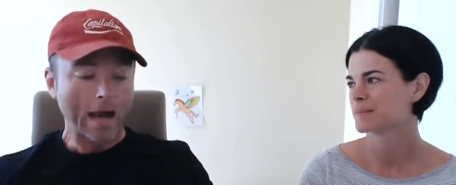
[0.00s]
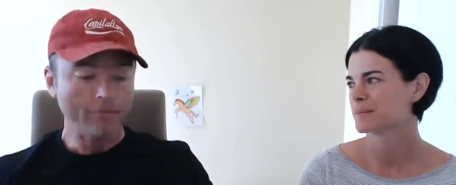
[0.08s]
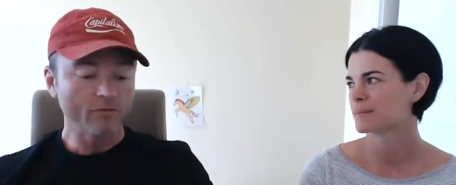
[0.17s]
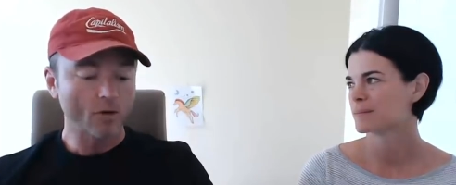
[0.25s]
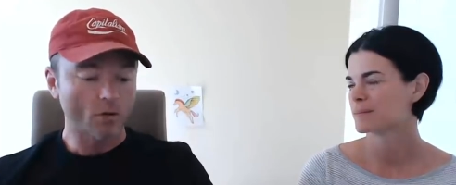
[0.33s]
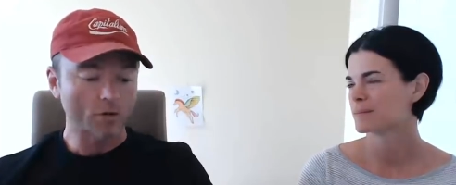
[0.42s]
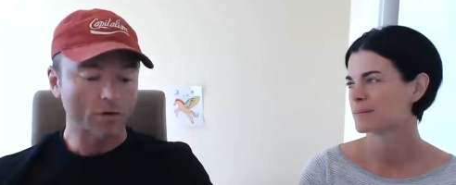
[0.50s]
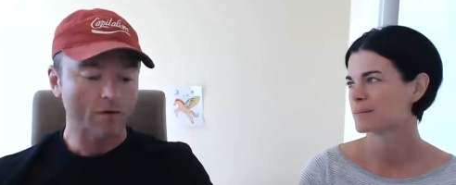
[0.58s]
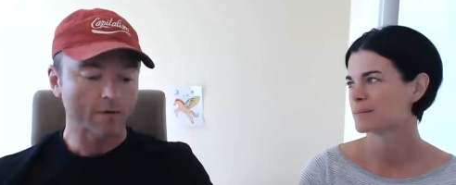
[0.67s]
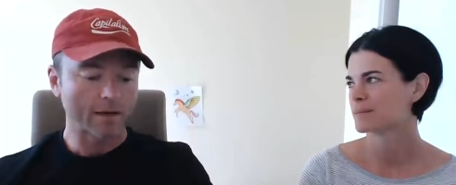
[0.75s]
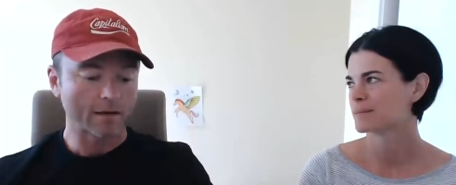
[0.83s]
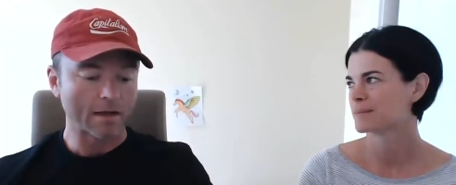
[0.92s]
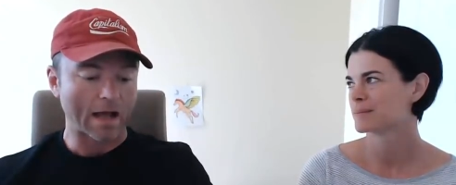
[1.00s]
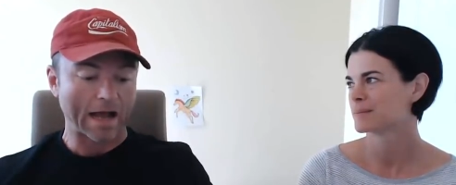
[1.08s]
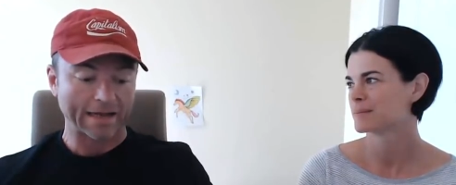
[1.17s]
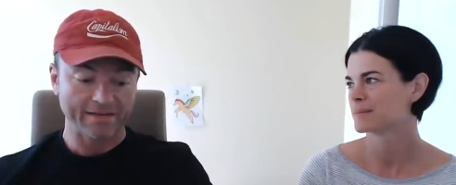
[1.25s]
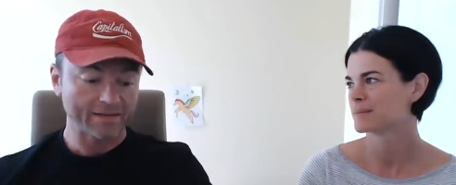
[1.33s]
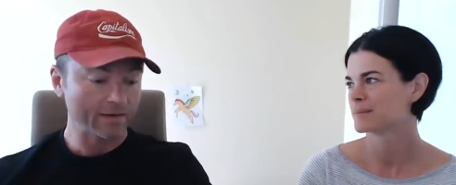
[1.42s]
Speaker 1: I've noticed that
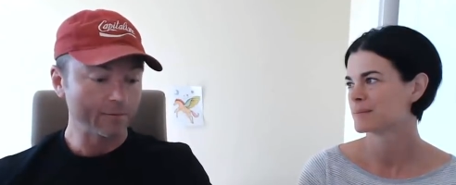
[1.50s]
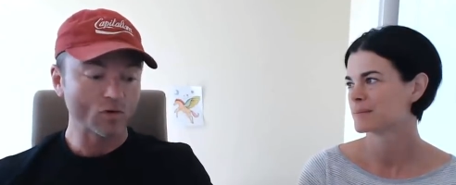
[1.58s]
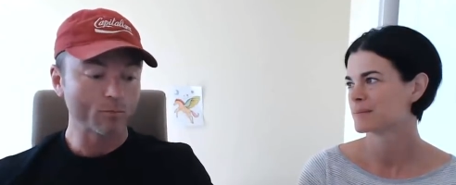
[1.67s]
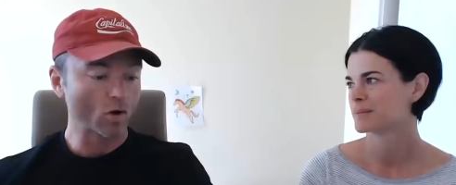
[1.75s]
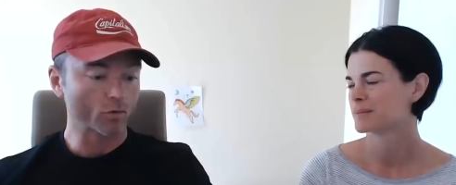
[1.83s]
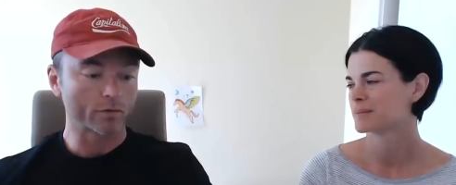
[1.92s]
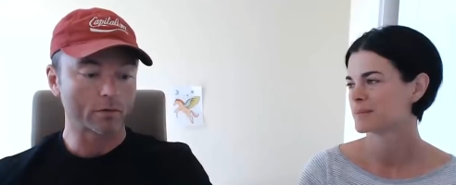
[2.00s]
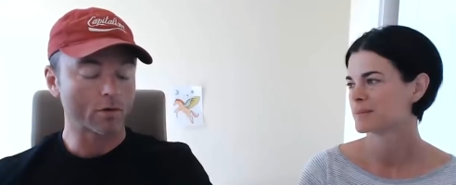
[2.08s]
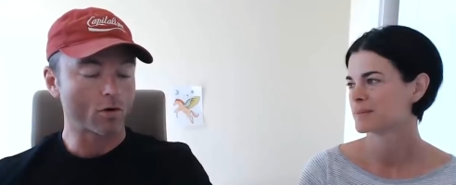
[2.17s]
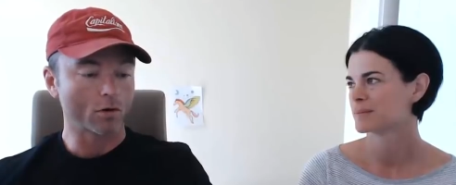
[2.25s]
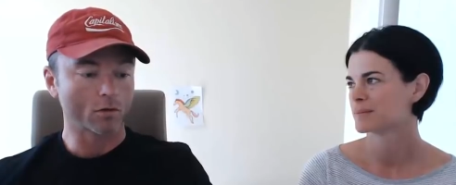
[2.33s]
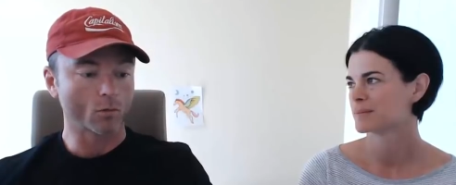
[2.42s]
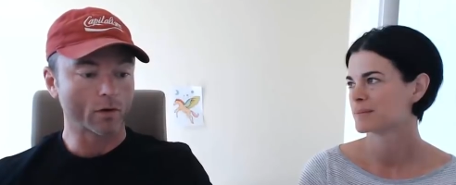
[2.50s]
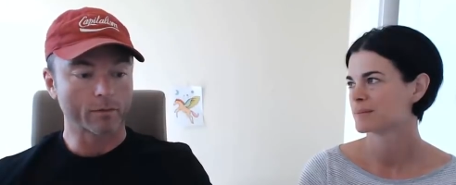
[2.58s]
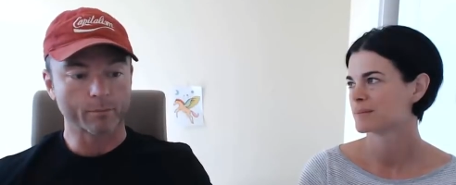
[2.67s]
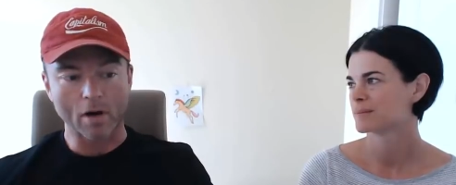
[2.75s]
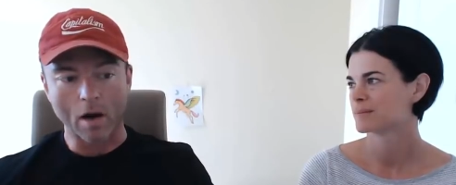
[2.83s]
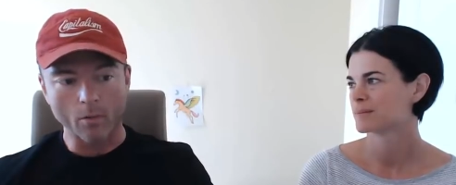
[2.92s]
I seem to motor along
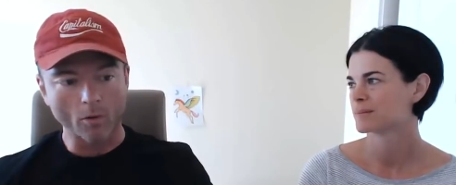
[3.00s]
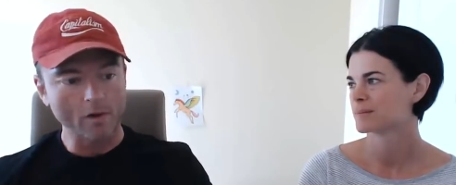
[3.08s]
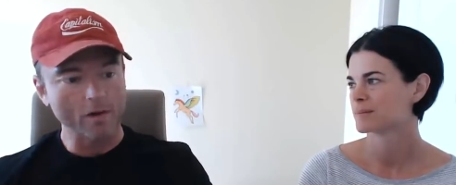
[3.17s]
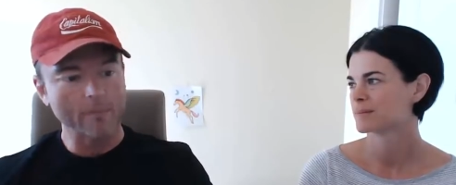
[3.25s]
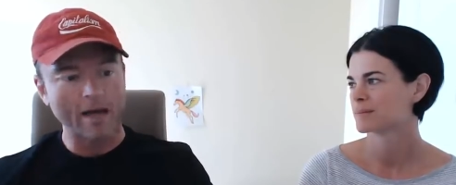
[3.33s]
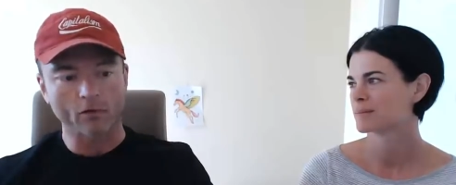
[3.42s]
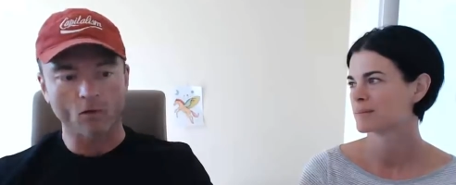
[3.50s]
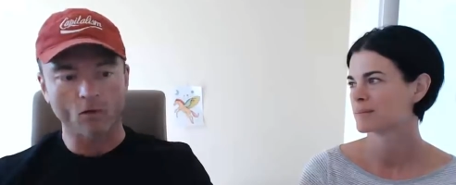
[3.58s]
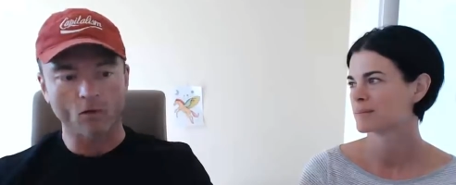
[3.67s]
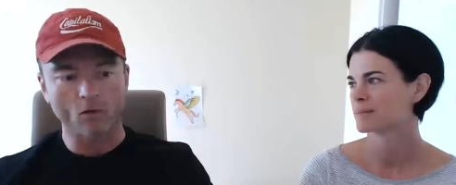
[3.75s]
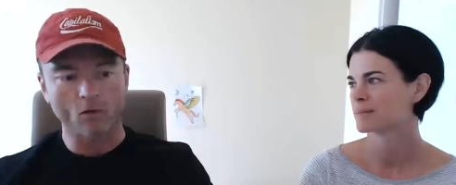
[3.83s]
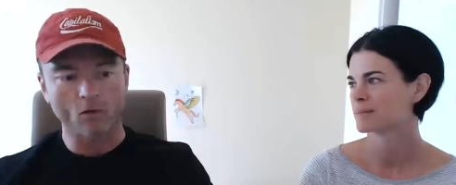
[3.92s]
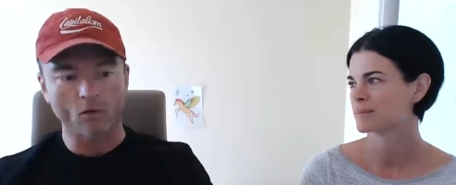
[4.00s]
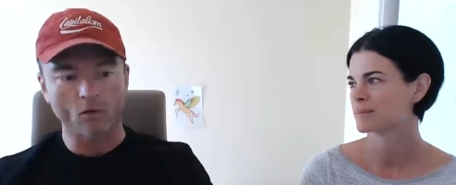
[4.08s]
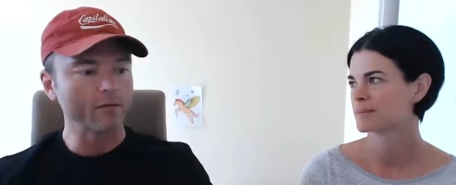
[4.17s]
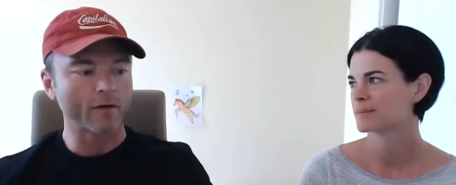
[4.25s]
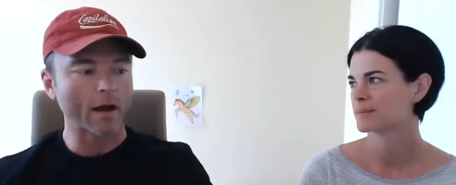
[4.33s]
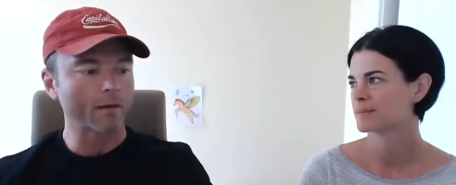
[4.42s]
with probably about twenty,
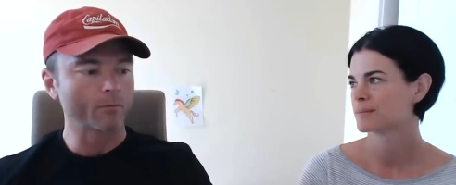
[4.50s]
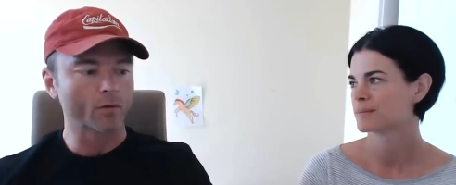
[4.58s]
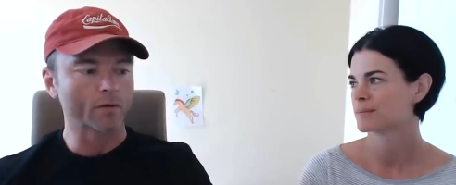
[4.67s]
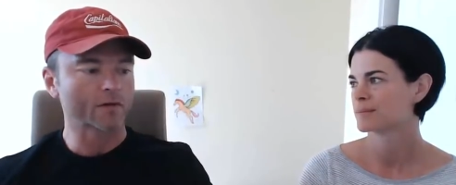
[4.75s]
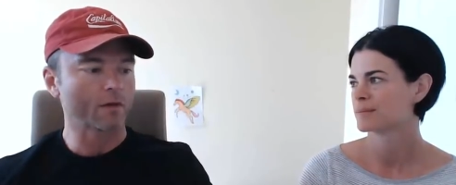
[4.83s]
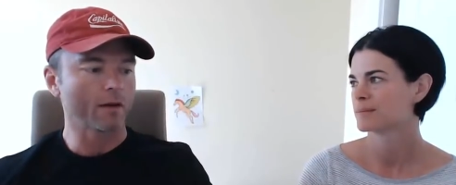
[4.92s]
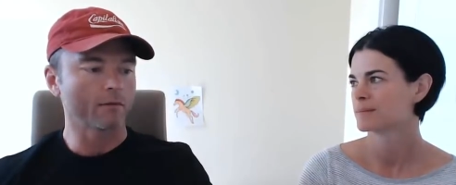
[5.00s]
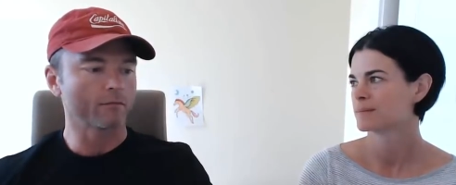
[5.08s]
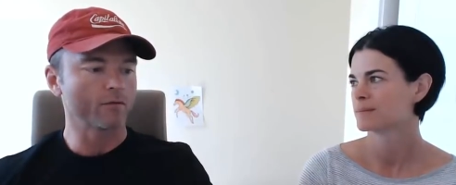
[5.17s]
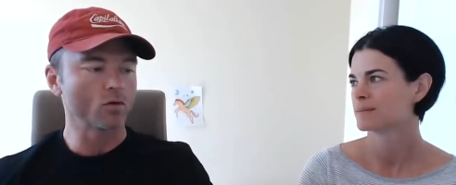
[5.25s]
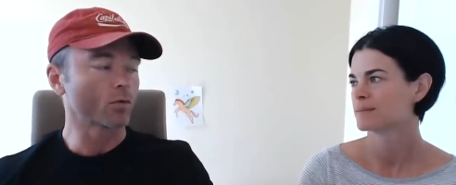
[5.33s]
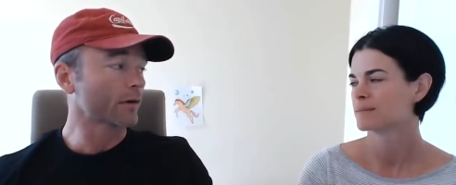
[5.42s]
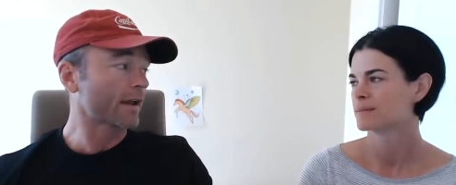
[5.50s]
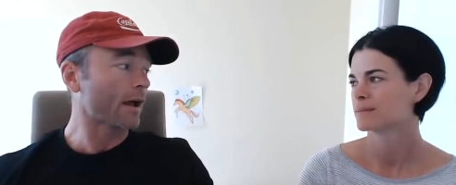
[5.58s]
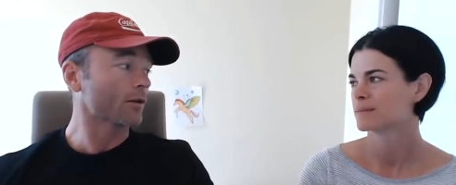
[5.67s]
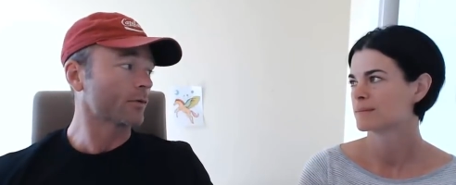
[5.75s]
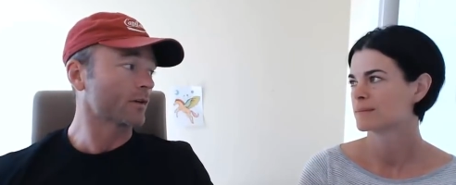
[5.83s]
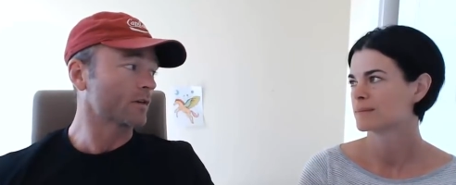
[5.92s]
twenty-five percent fewer
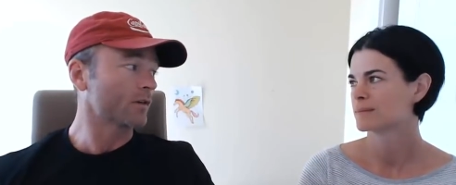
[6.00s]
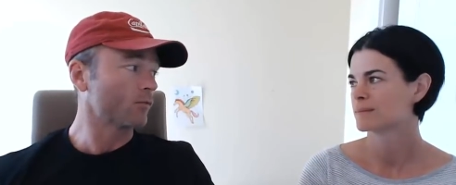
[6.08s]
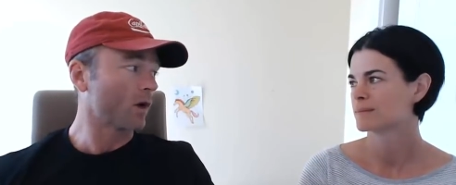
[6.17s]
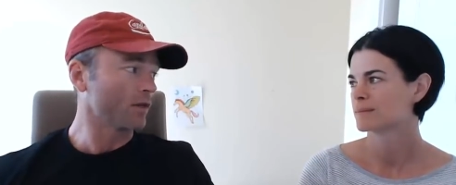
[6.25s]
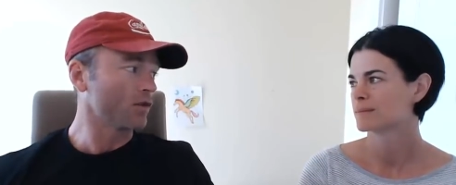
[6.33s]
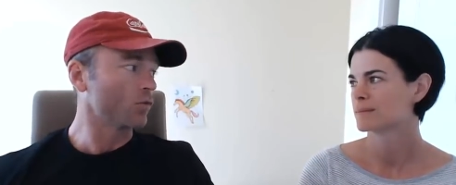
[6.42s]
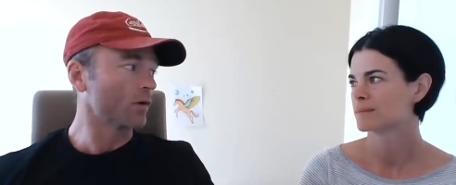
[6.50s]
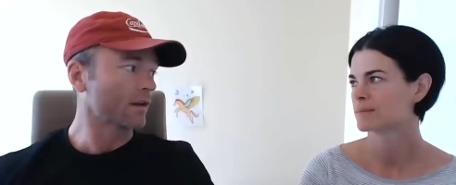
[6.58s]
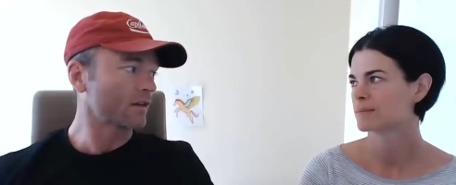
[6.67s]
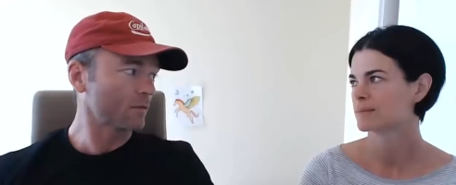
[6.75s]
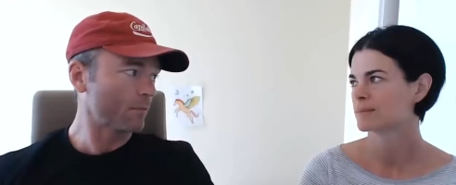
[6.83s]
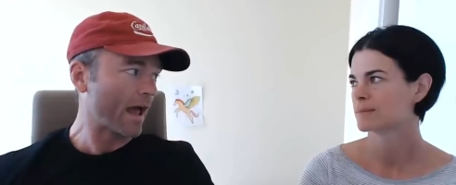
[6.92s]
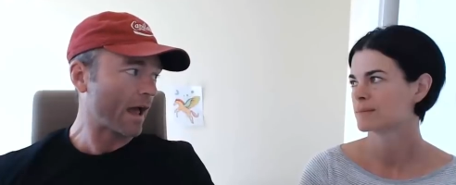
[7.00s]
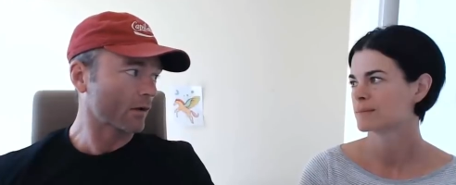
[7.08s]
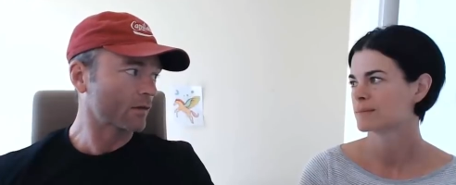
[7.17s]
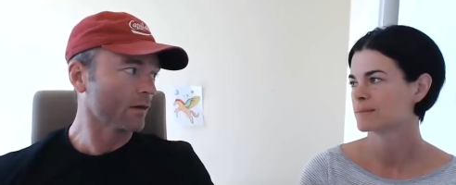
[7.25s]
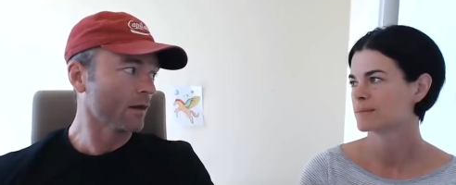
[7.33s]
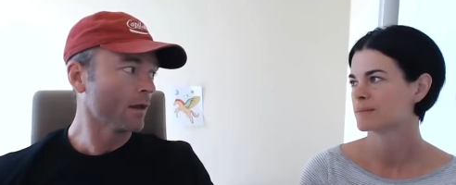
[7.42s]
calories than what you would
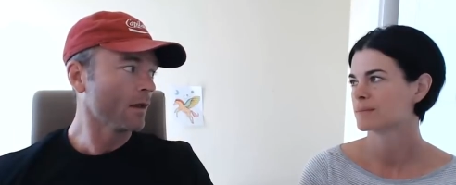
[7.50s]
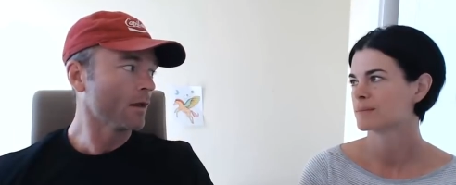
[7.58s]
expect